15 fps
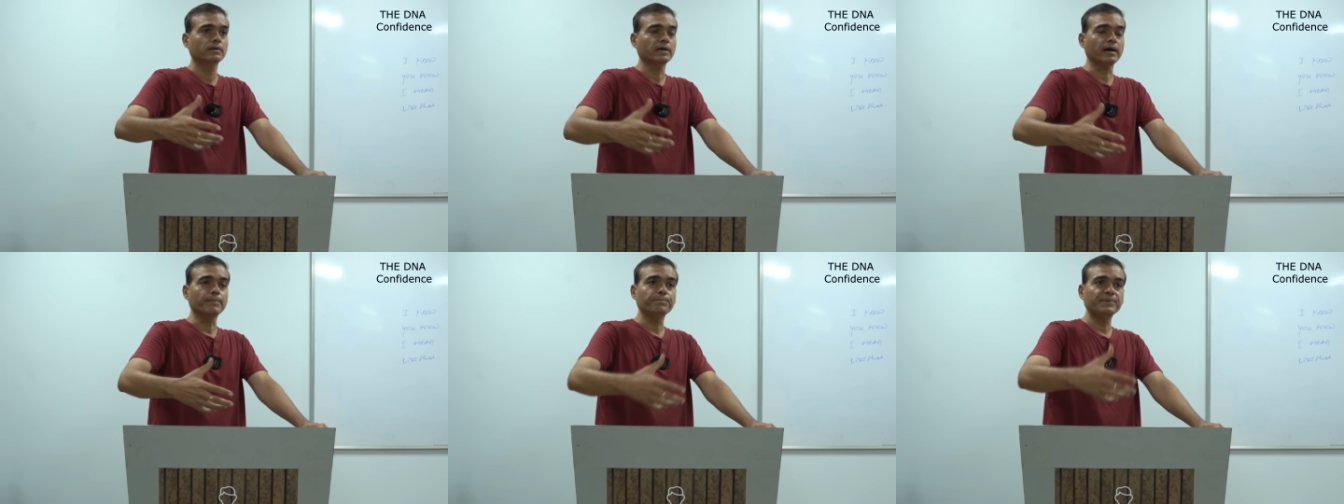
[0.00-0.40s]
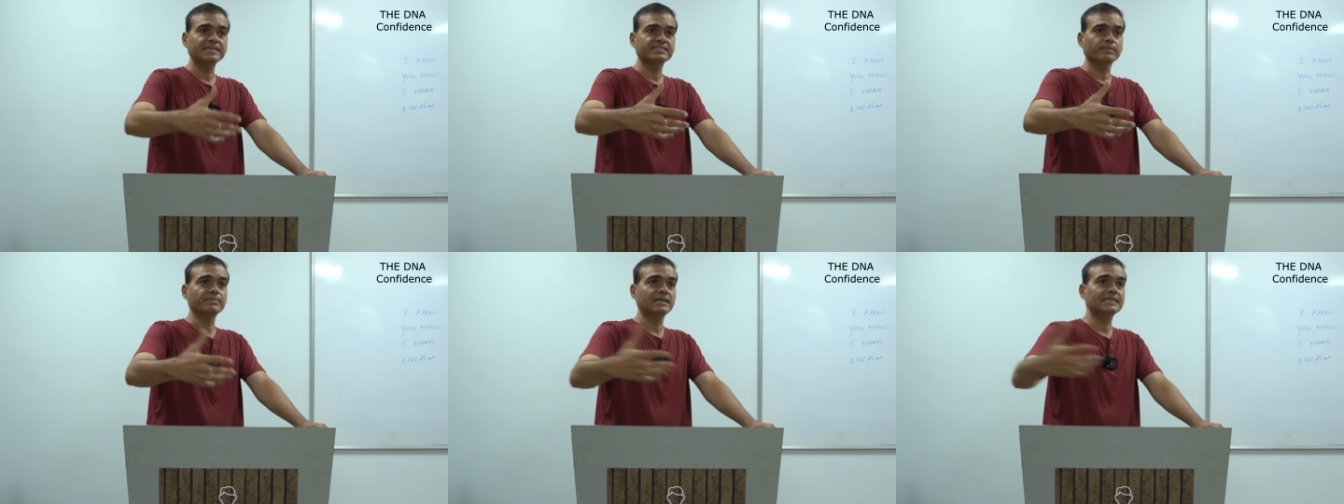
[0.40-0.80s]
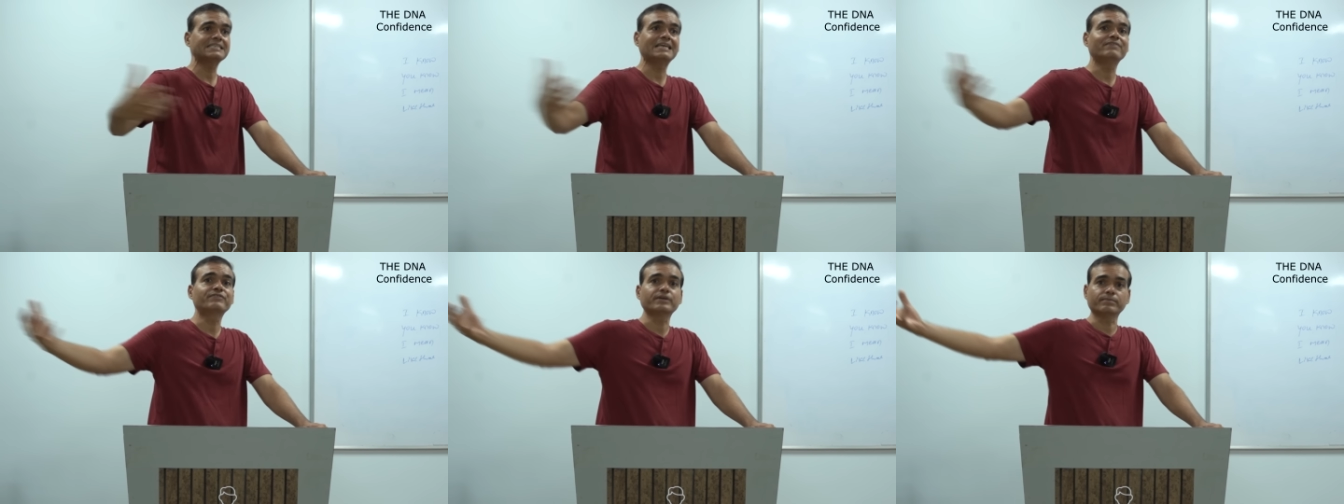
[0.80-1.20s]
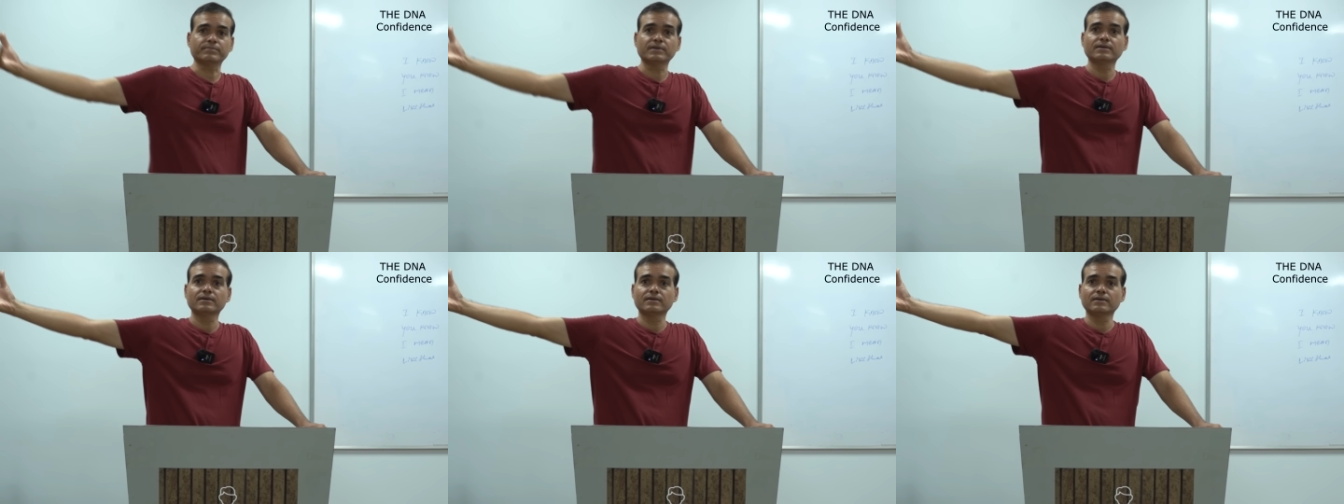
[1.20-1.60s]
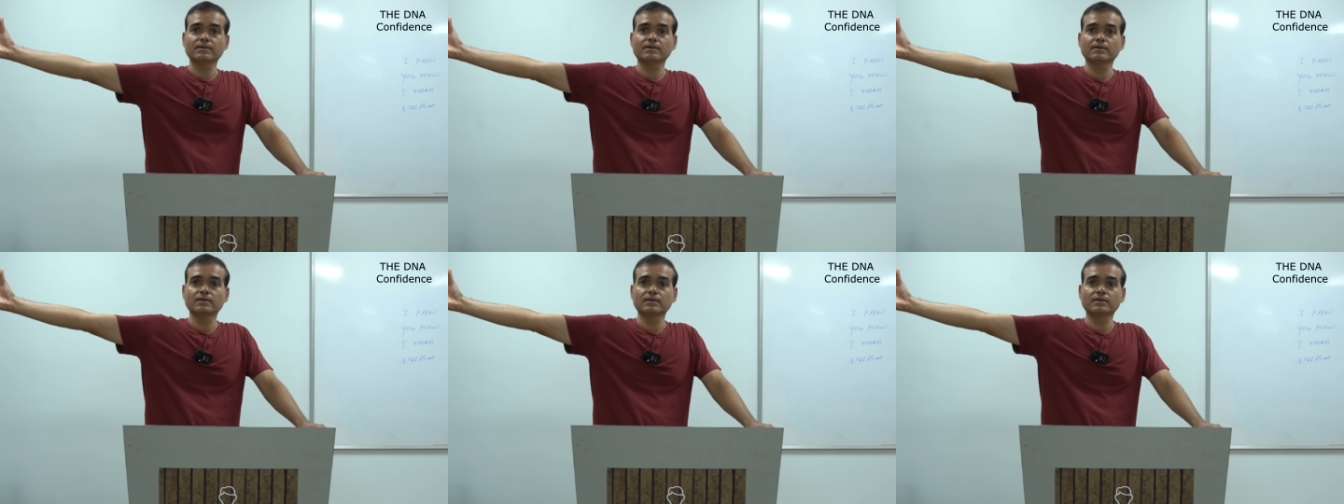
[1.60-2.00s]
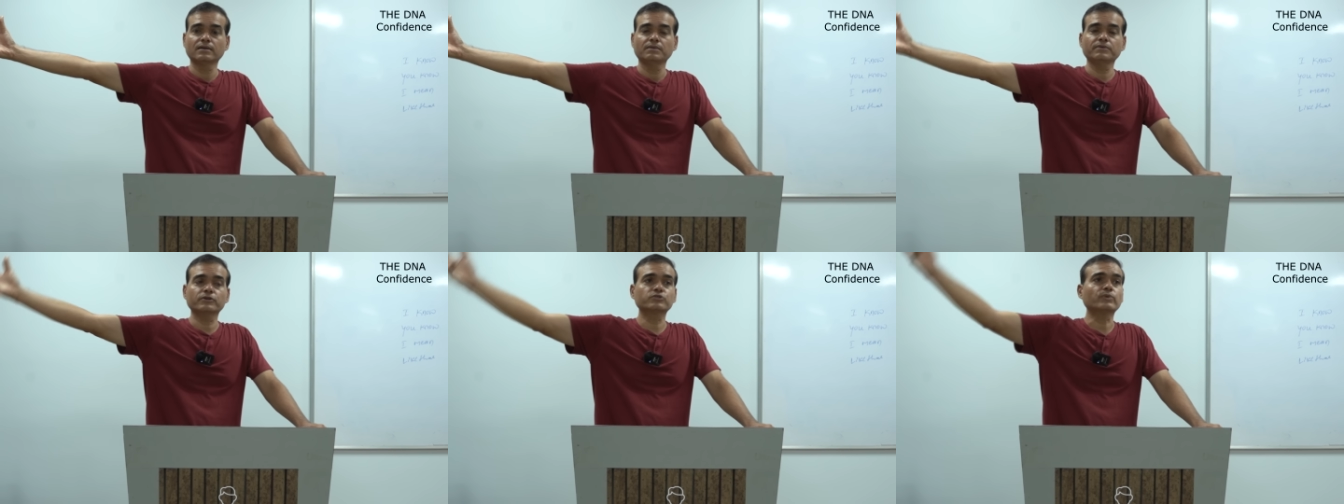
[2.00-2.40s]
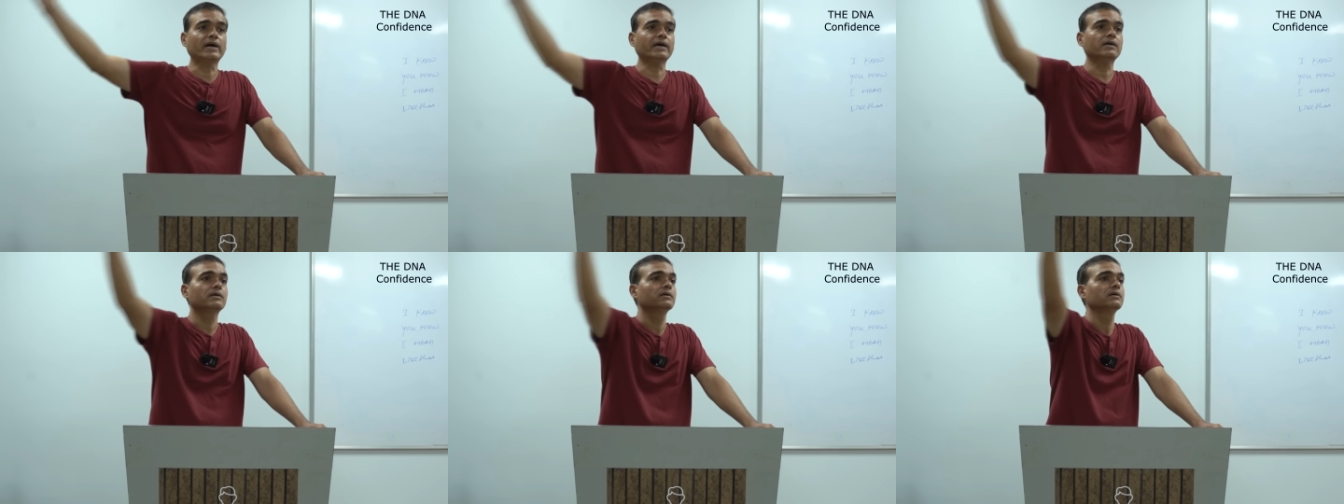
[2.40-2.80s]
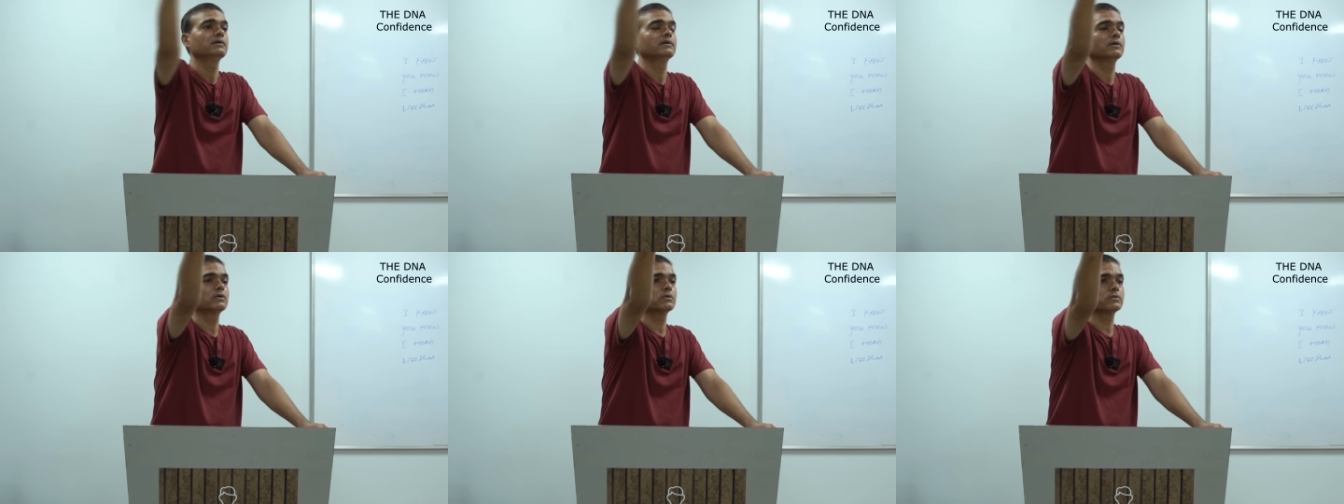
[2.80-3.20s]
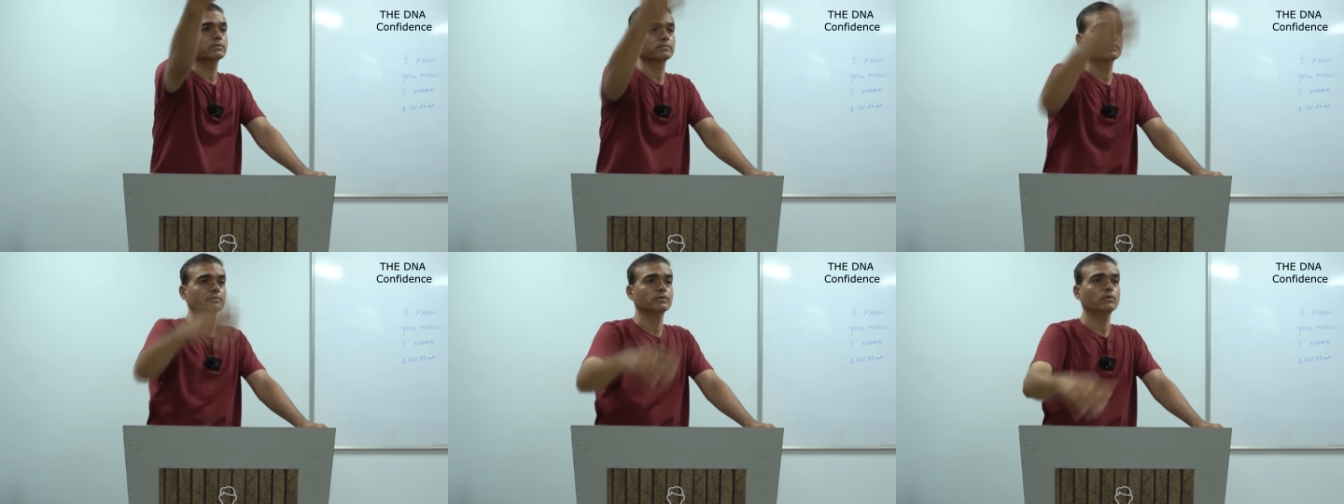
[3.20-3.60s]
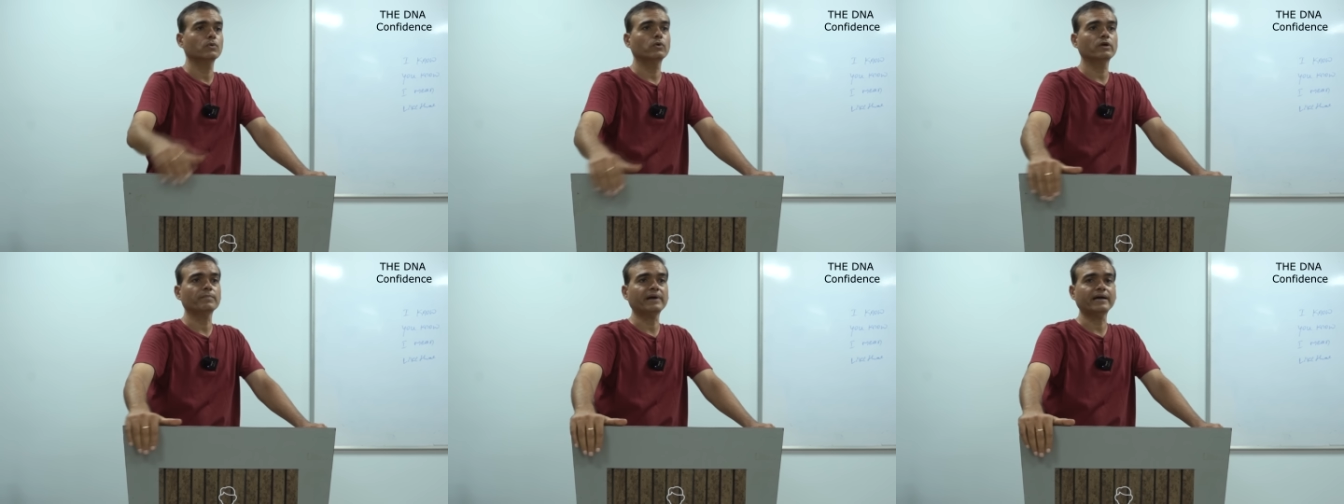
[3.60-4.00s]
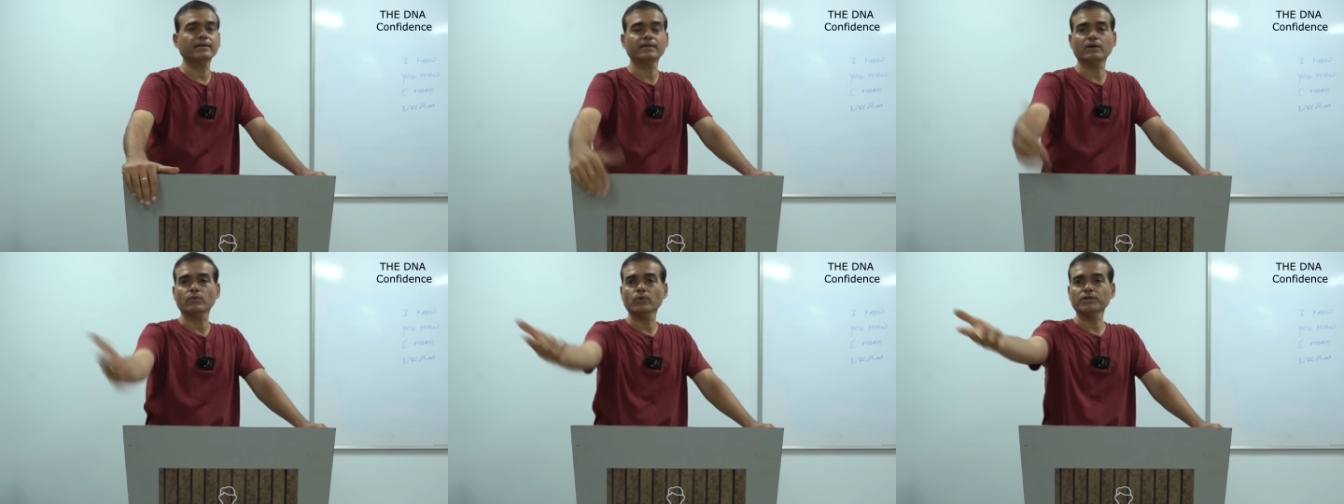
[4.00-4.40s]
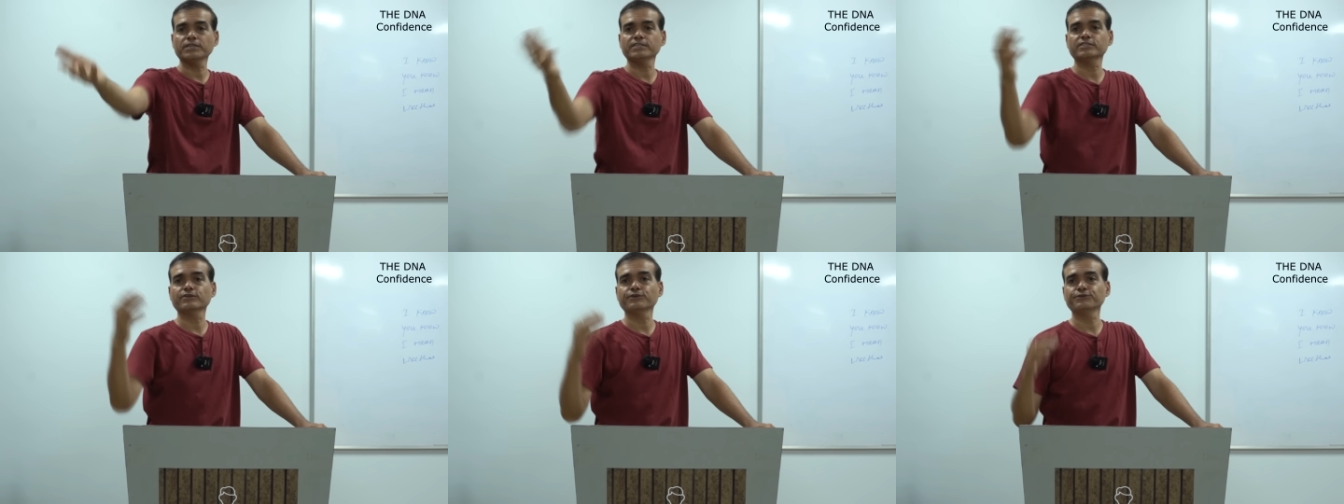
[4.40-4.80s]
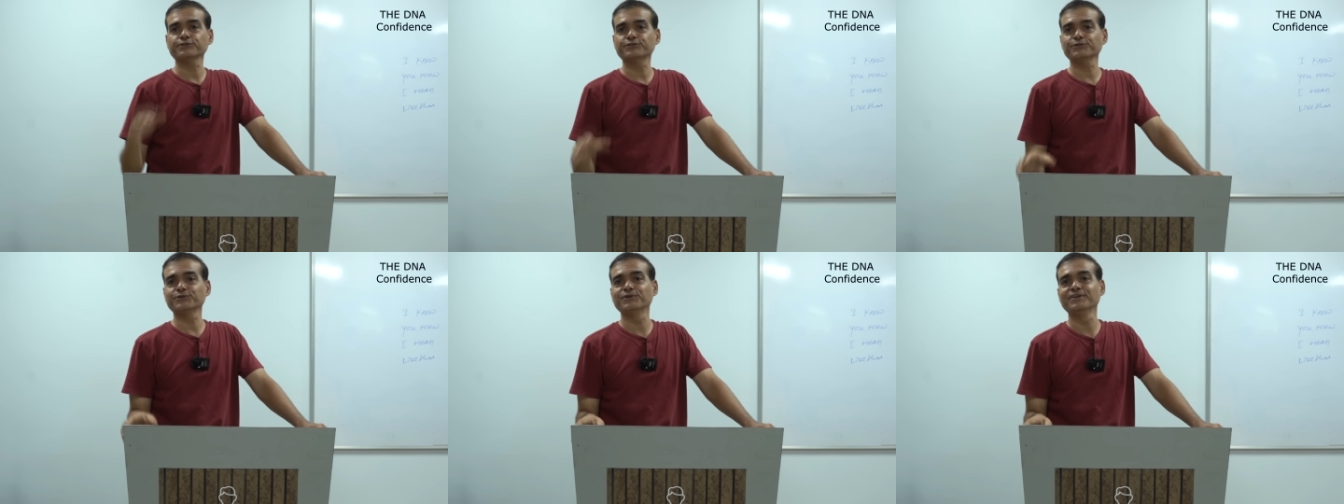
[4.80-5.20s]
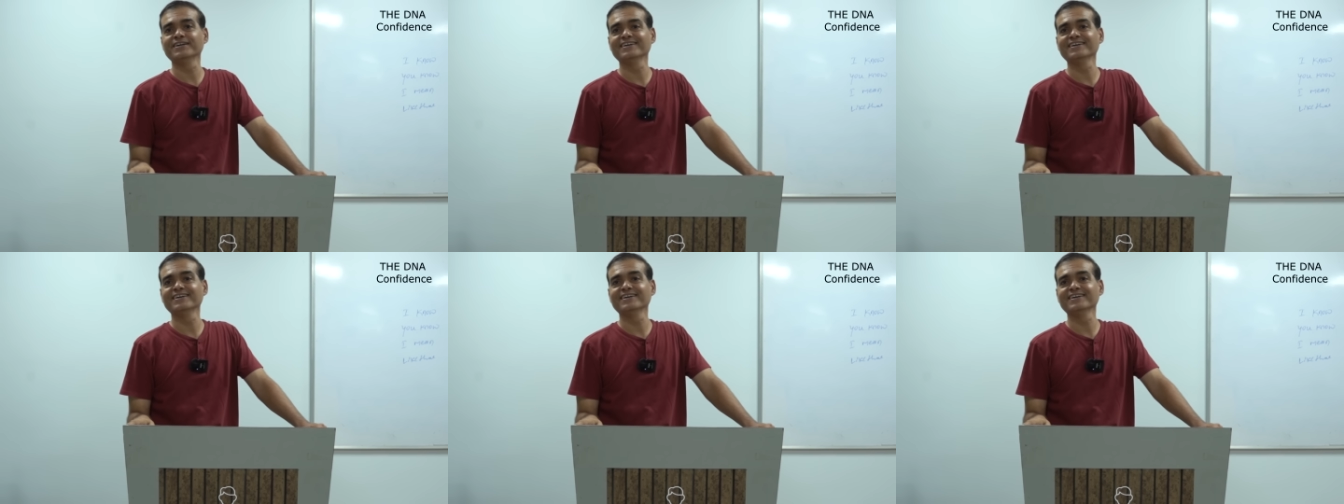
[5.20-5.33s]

MPs, MLAs left him. Because why? Oh, old man now, what he's going to do?